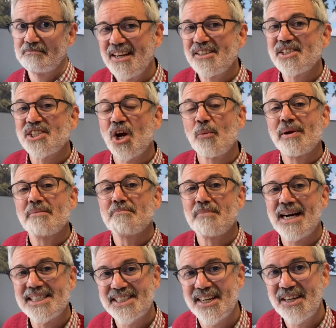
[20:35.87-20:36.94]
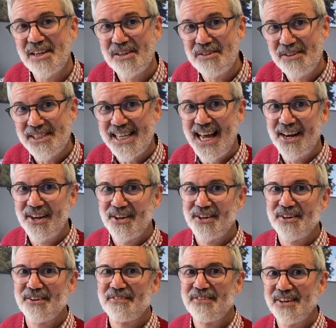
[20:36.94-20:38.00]
So we mustn't lose our
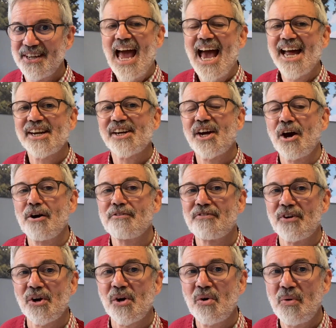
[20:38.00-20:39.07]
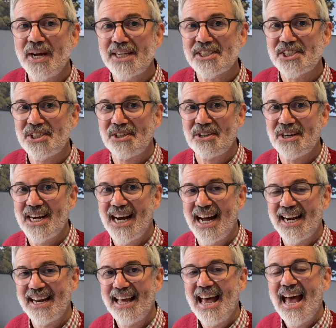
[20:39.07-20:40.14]
nerve and go for a quick shortcut